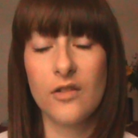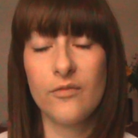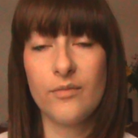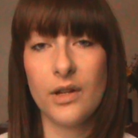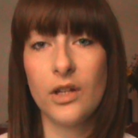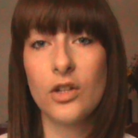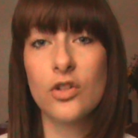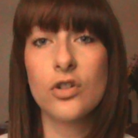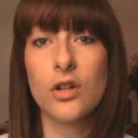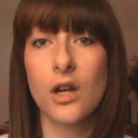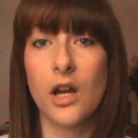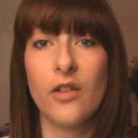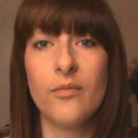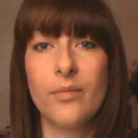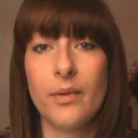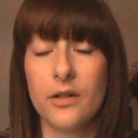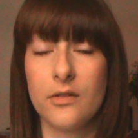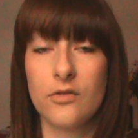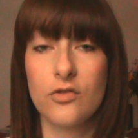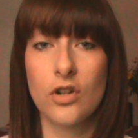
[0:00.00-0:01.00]
I've
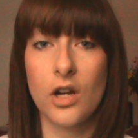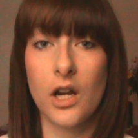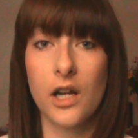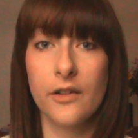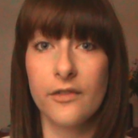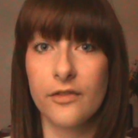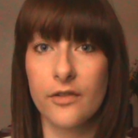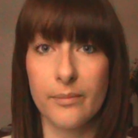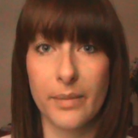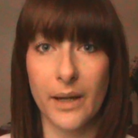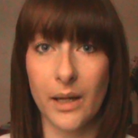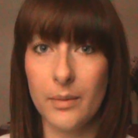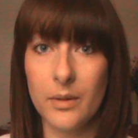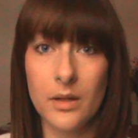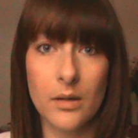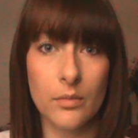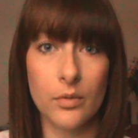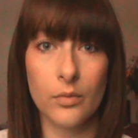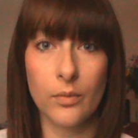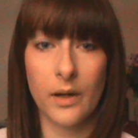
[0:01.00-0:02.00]
been trying for baby
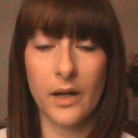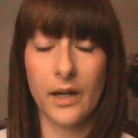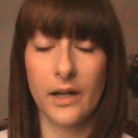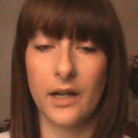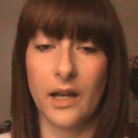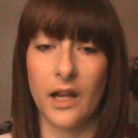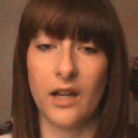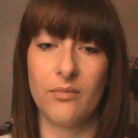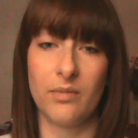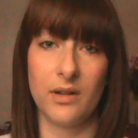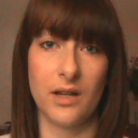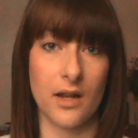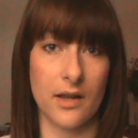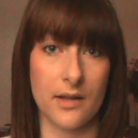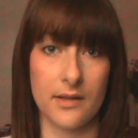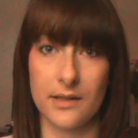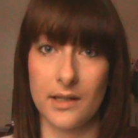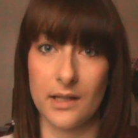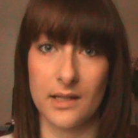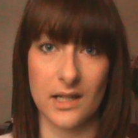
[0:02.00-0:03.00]
number 1 and been
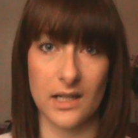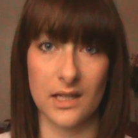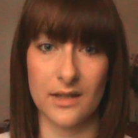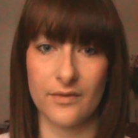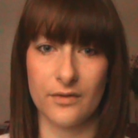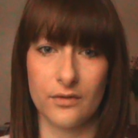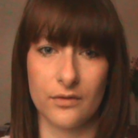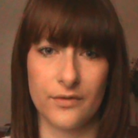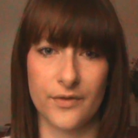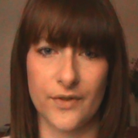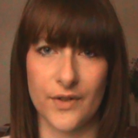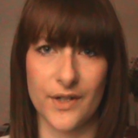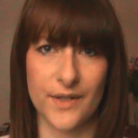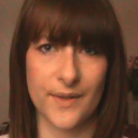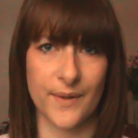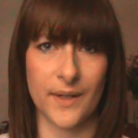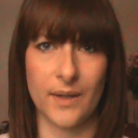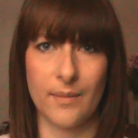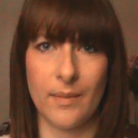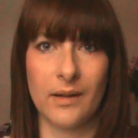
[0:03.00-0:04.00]
unsuccessful for a
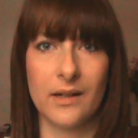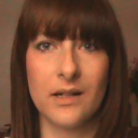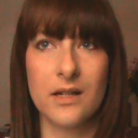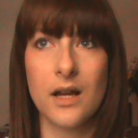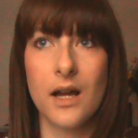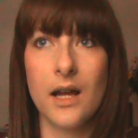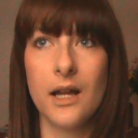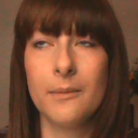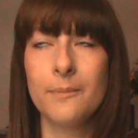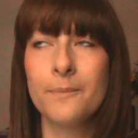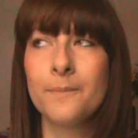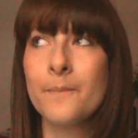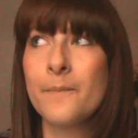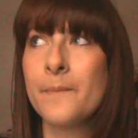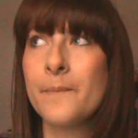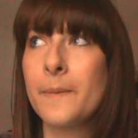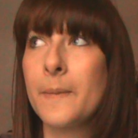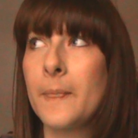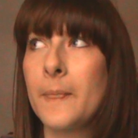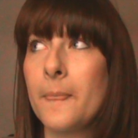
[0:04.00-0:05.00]
certain amount of time.
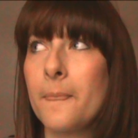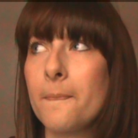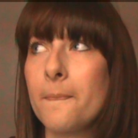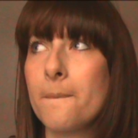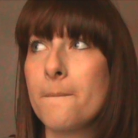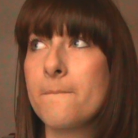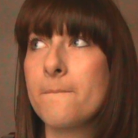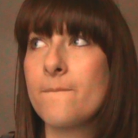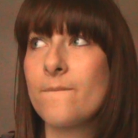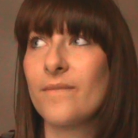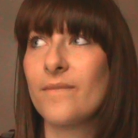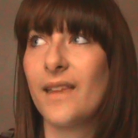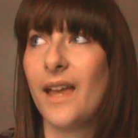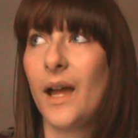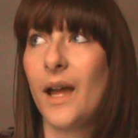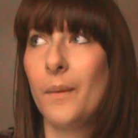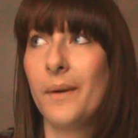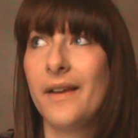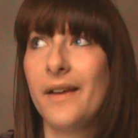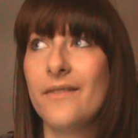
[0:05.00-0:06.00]

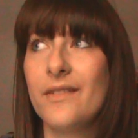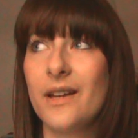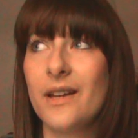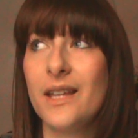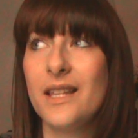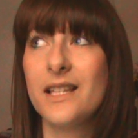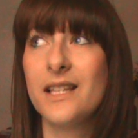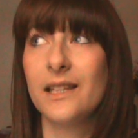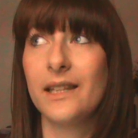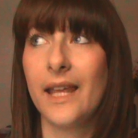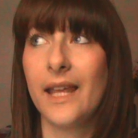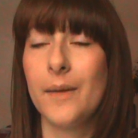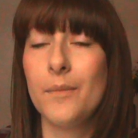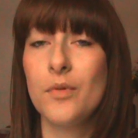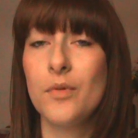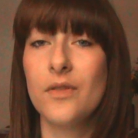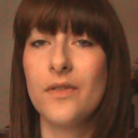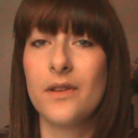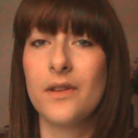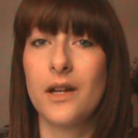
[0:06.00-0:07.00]
However, it's a
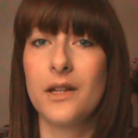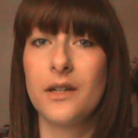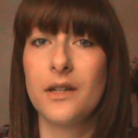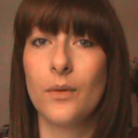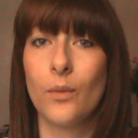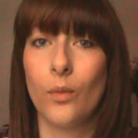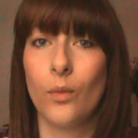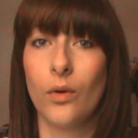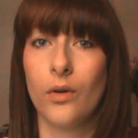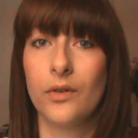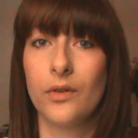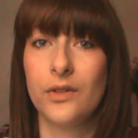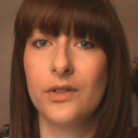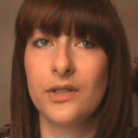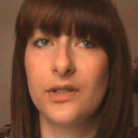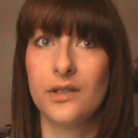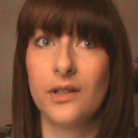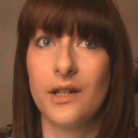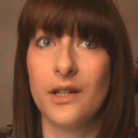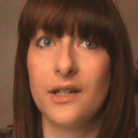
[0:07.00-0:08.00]
label that I didn't
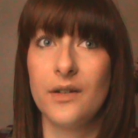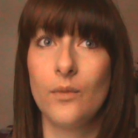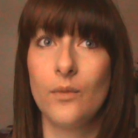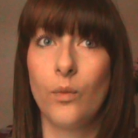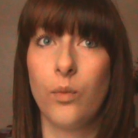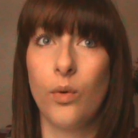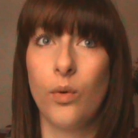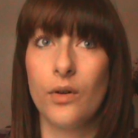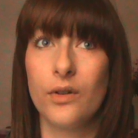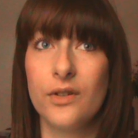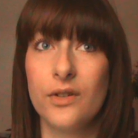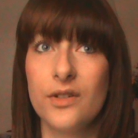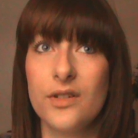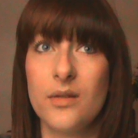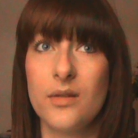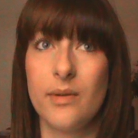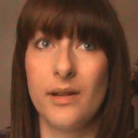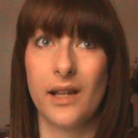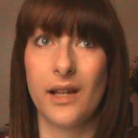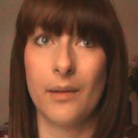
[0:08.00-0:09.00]
want. I didn't want
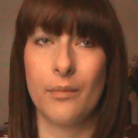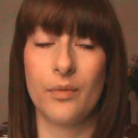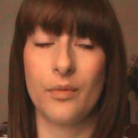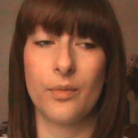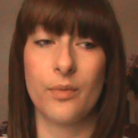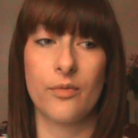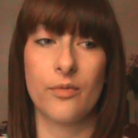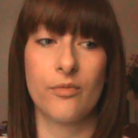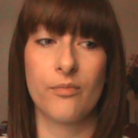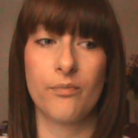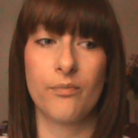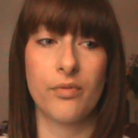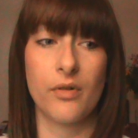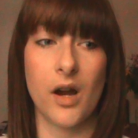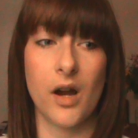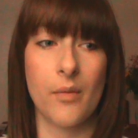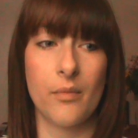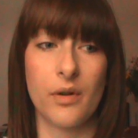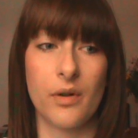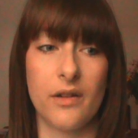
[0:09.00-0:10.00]
to be labeled
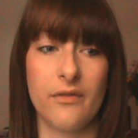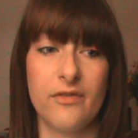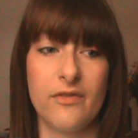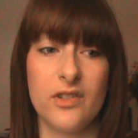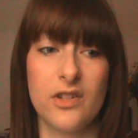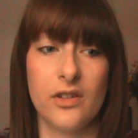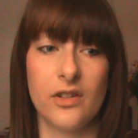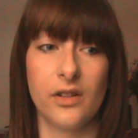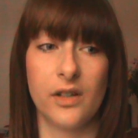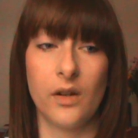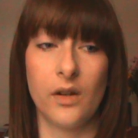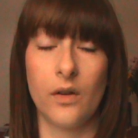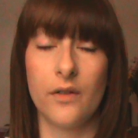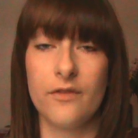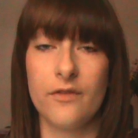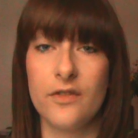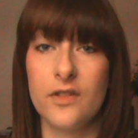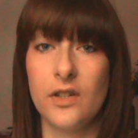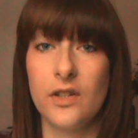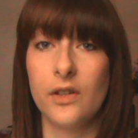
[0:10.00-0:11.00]
primary infertility or
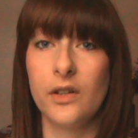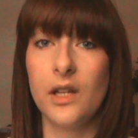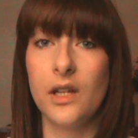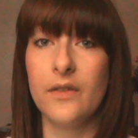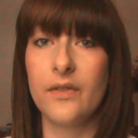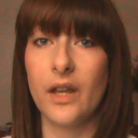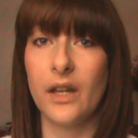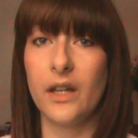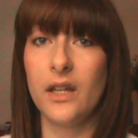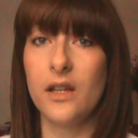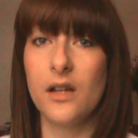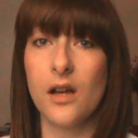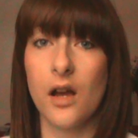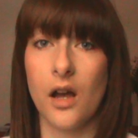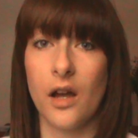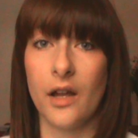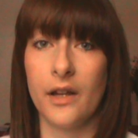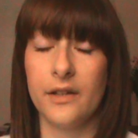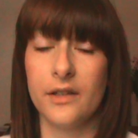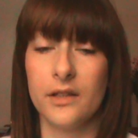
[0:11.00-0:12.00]
infertility of any
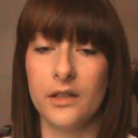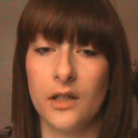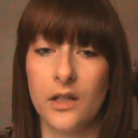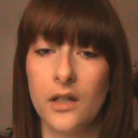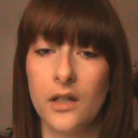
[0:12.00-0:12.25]
kind.